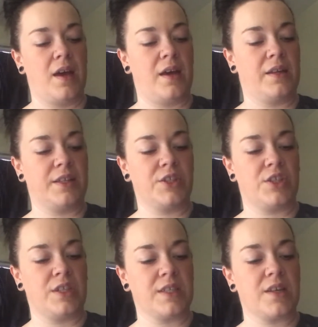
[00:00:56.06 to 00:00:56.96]
And
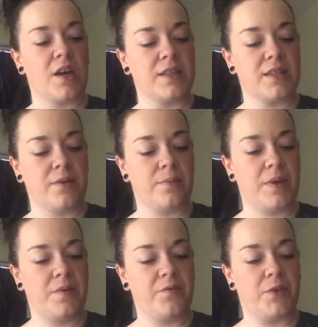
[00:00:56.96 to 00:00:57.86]
it's just got
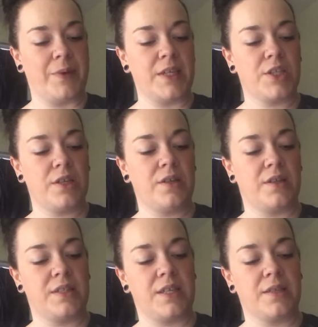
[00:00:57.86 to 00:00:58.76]
some information
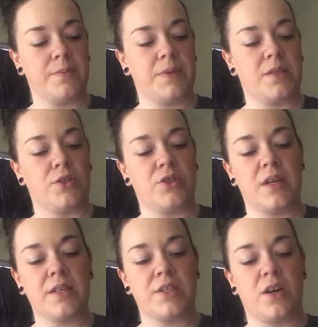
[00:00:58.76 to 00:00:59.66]
on tips and
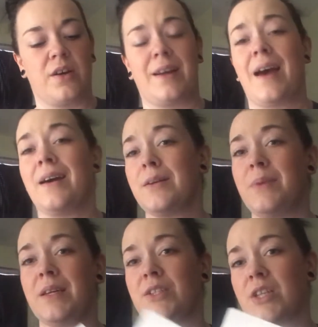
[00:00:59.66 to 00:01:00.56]
tricks on how to be a